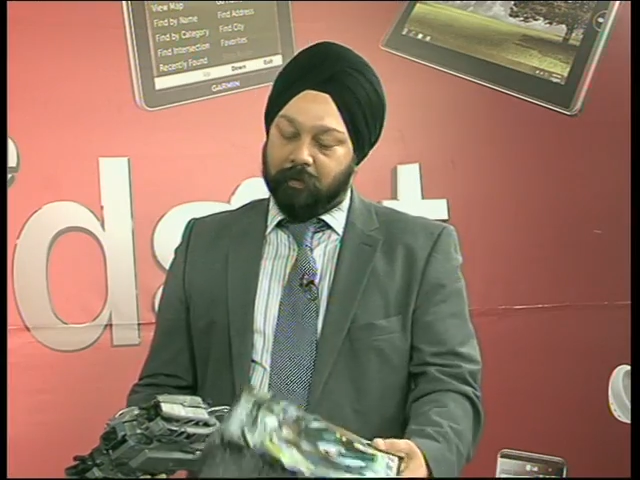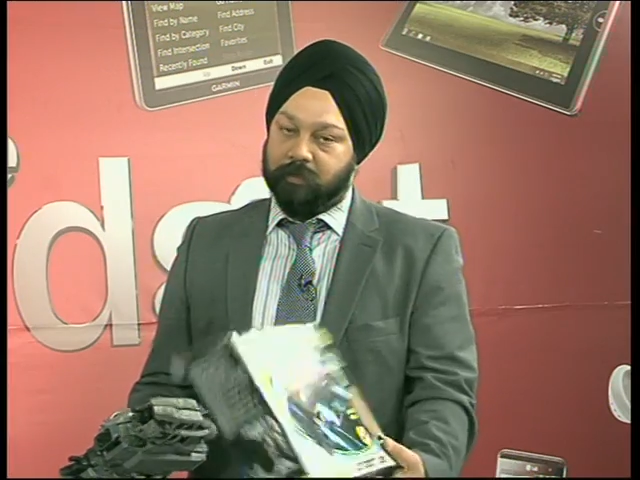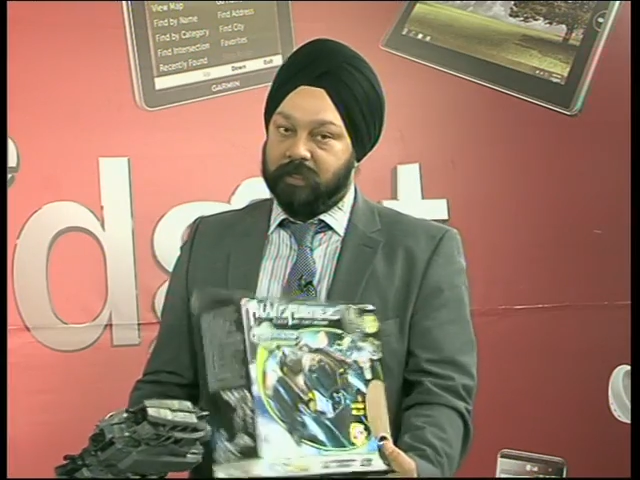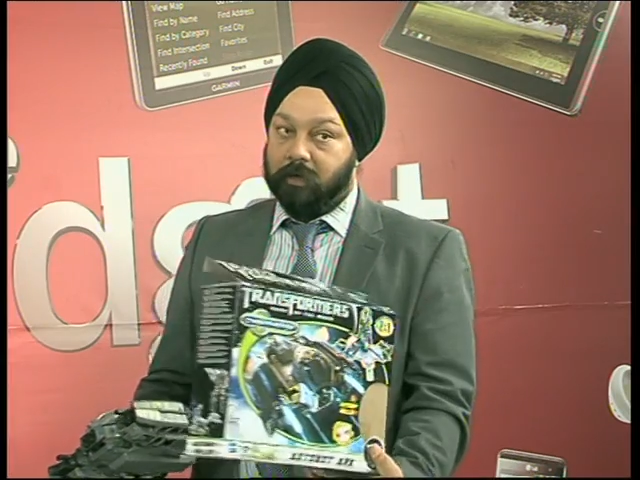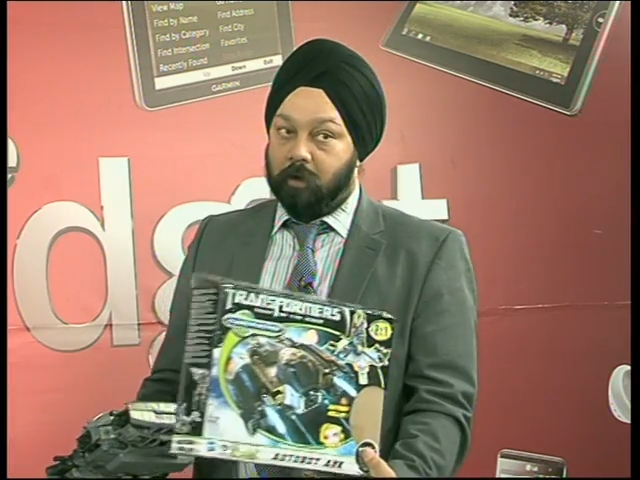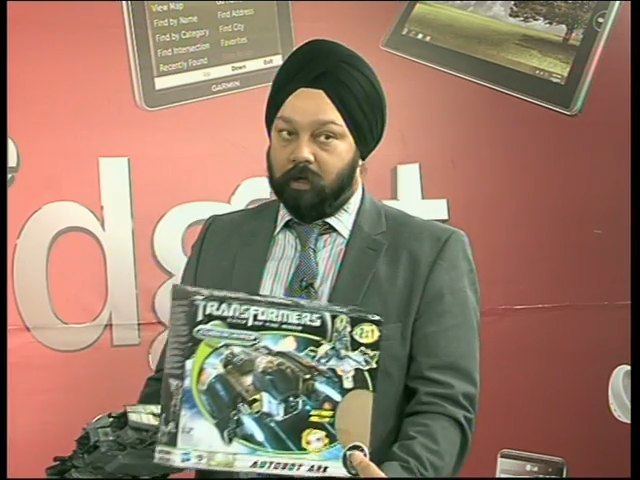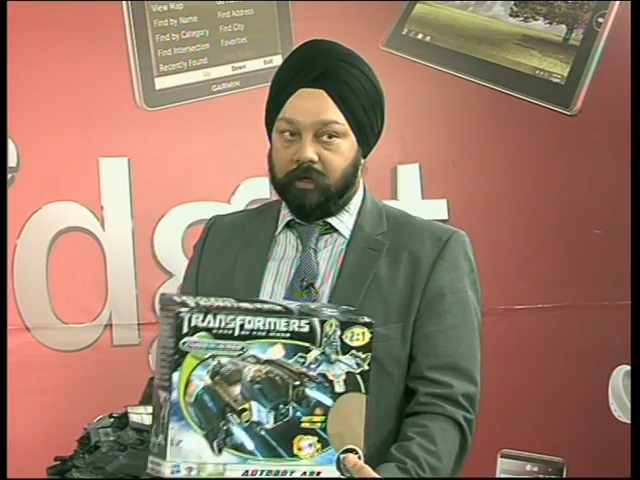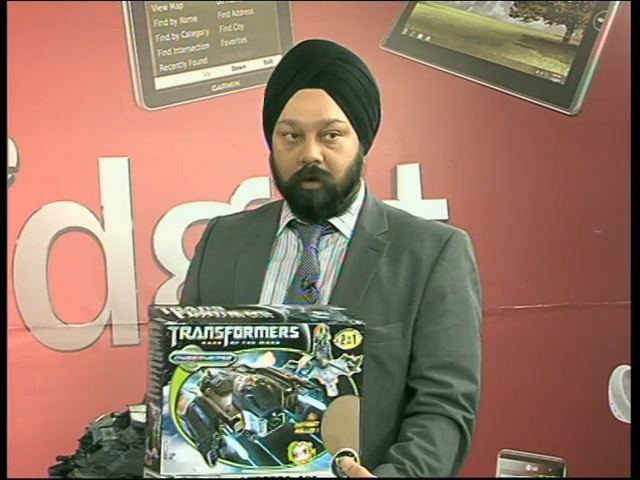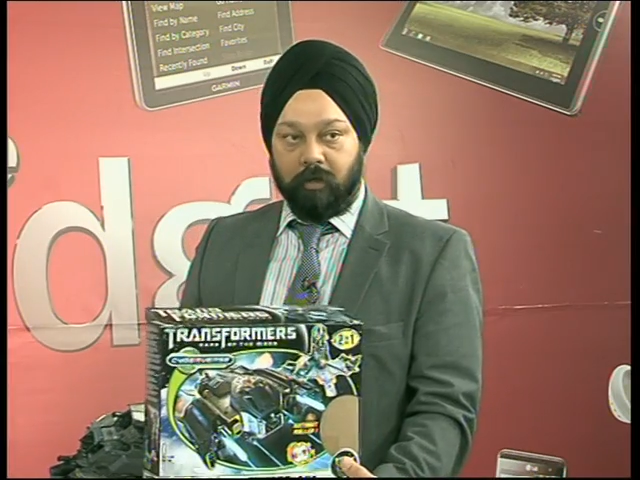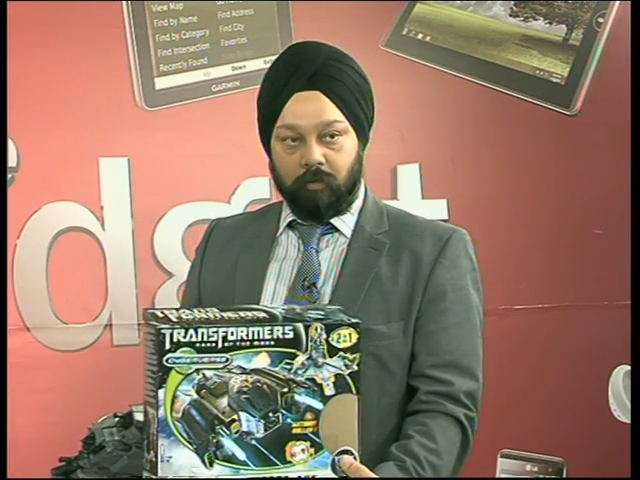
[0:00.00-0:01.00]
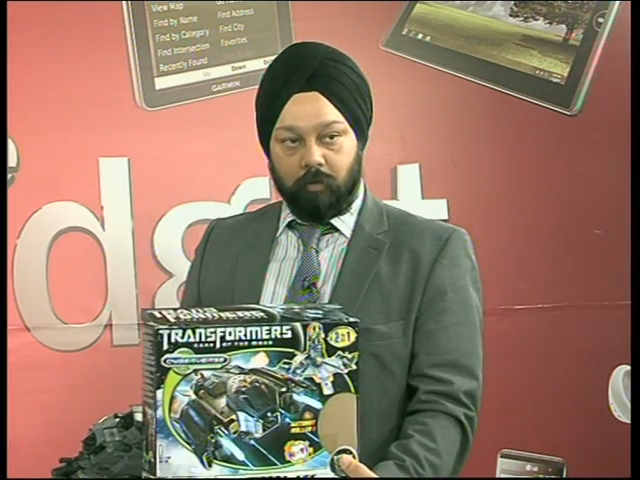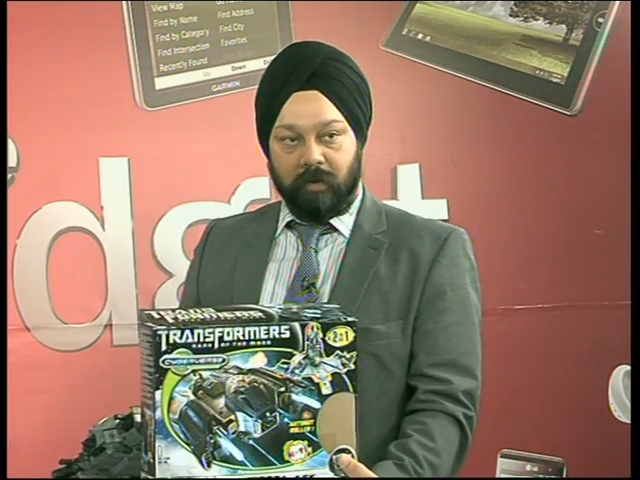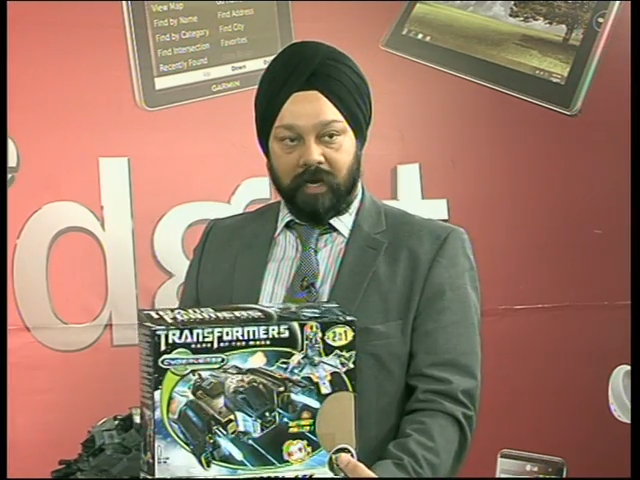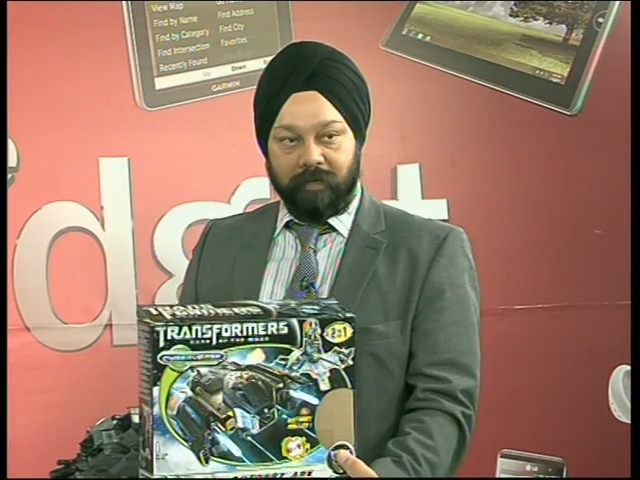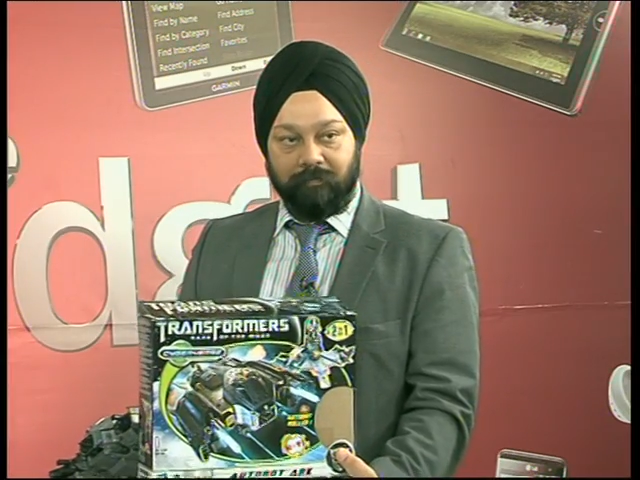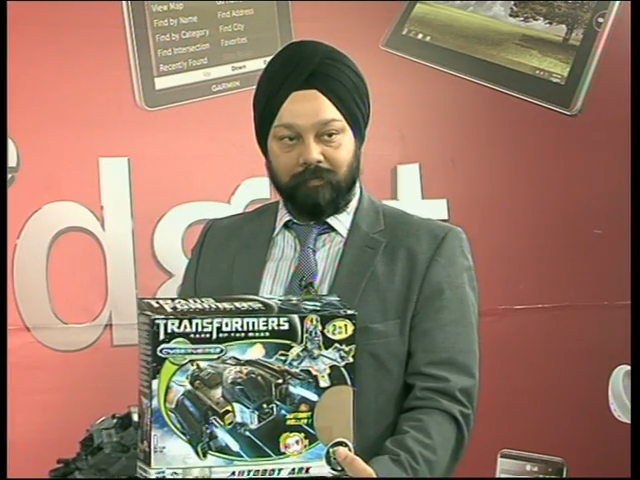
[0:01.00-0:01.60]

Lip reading: would say all in all a good buy.